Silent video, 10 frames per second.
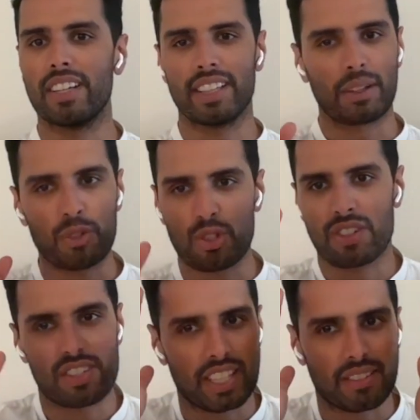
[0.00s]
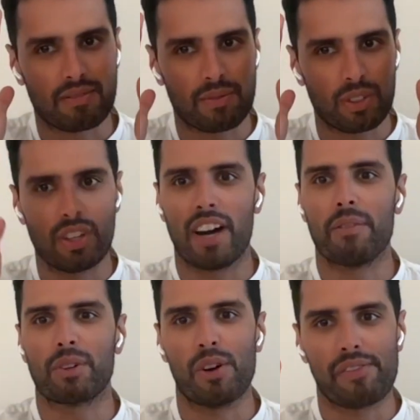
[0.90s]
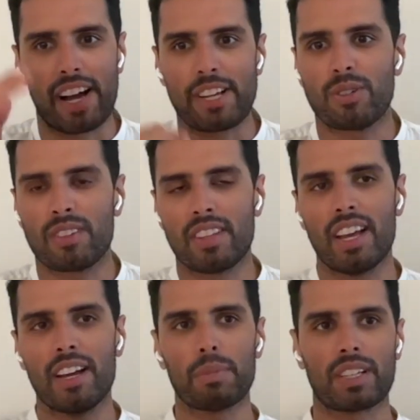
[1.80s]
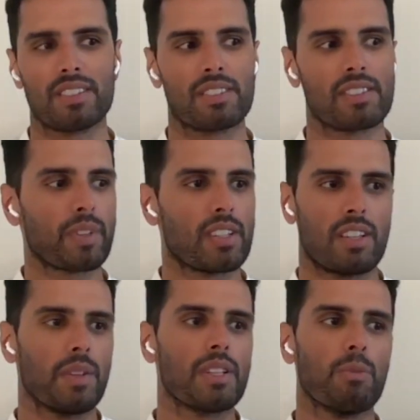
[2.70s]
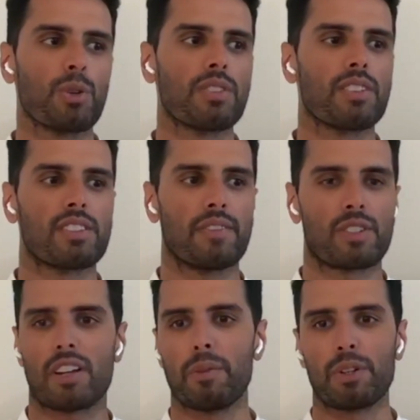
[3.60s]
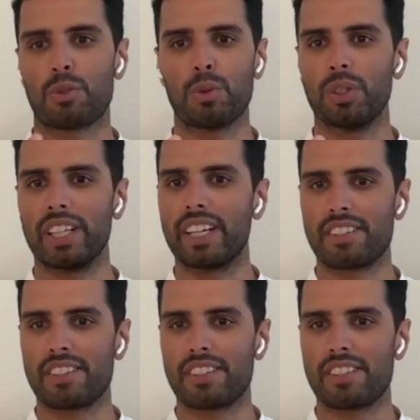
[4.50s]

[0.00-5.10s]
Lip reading: And like, we should just like not go faster than that, because most of this stuff is not about tooling.